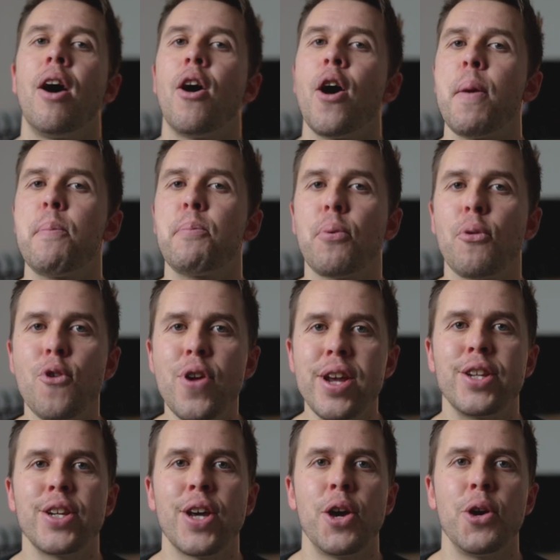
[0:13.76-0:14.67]
I
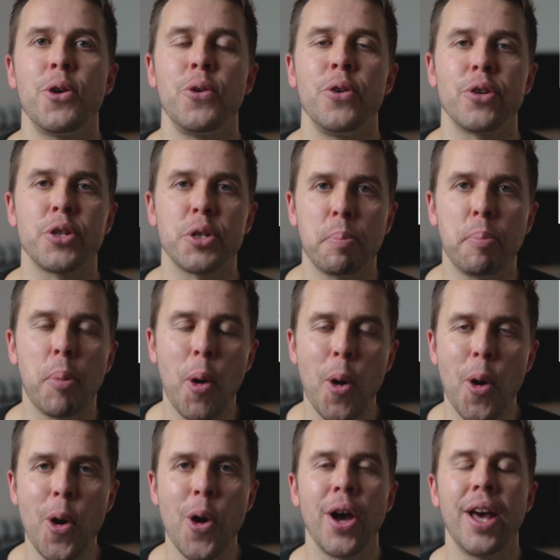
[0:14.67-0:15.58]
appreciate all your
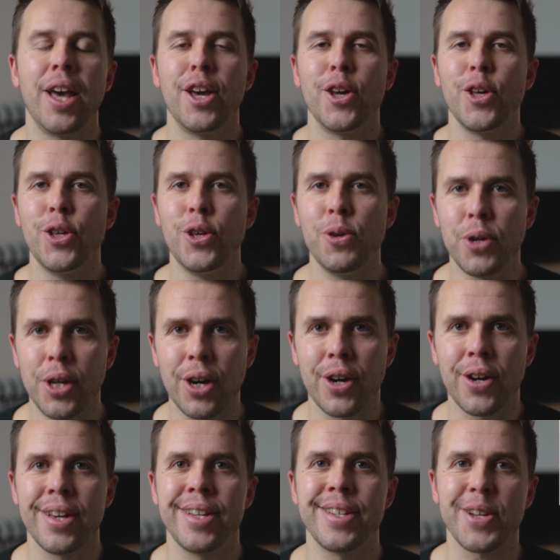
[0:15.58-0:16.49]
support. You
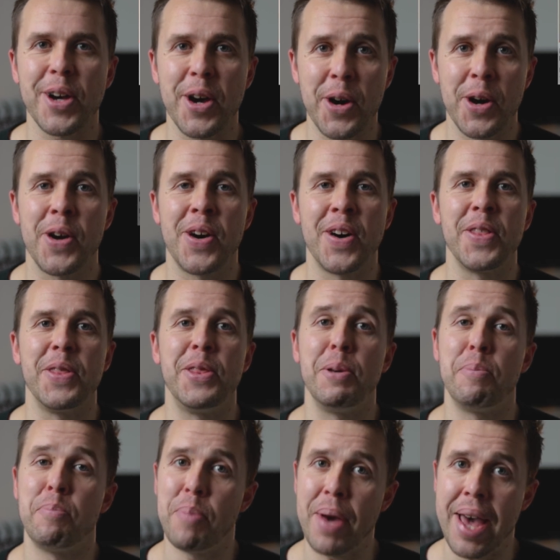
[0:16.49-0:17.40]
guys are
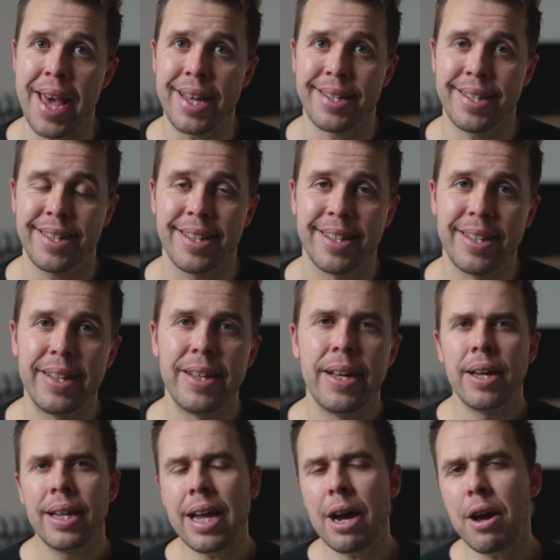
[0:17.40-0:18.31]
the best.
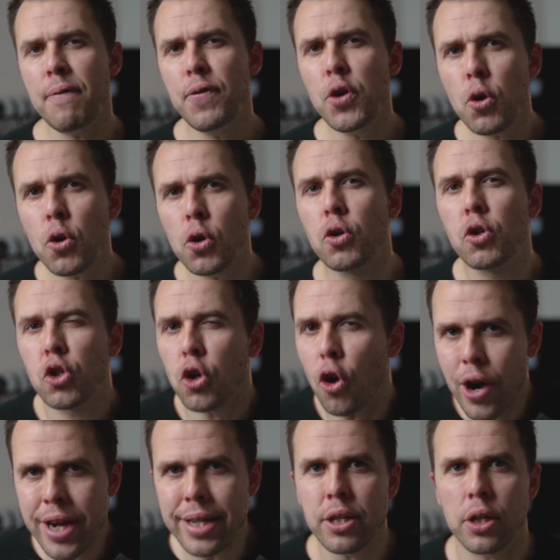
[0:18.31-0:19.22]
Now, if you're
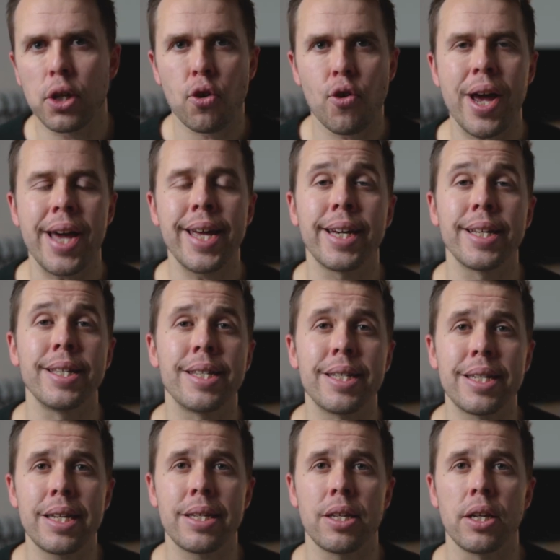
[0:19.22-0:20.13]
trying to create
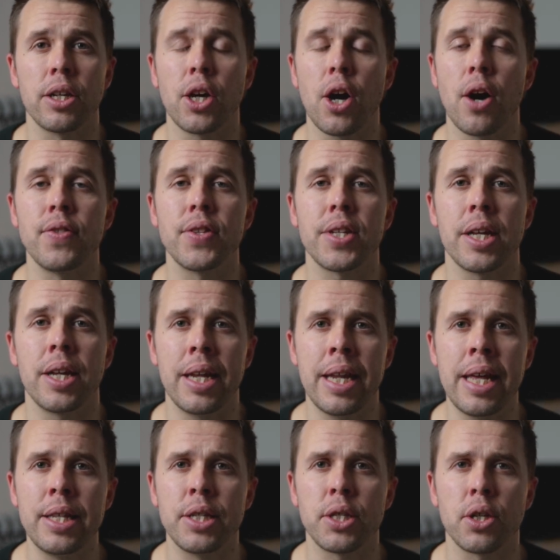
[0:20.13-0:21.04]
consistent content on
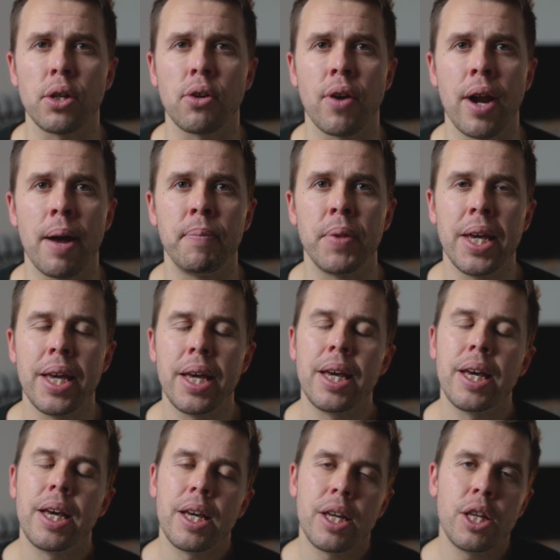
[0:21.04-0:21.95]
Instagram,
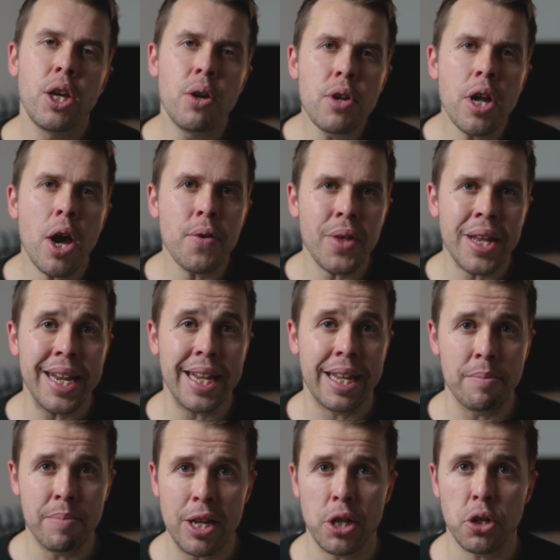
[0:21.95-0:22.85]
you know that it
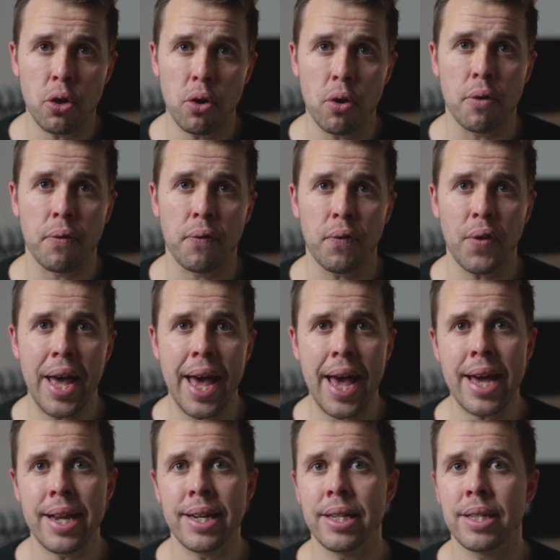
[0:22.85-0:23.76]
can be tough,
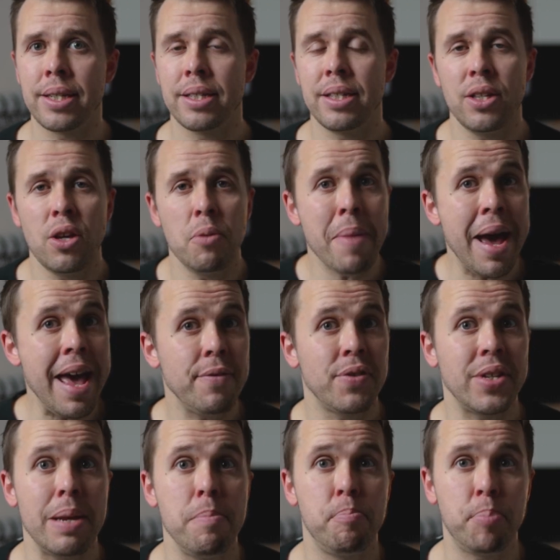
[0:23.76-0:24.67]
and you may
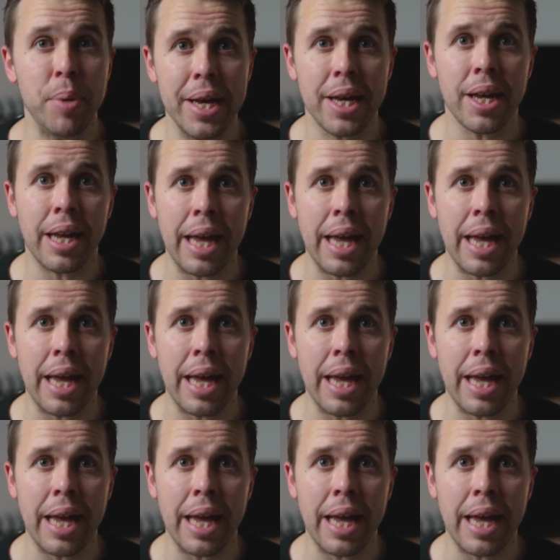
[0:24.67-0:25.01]
have seen big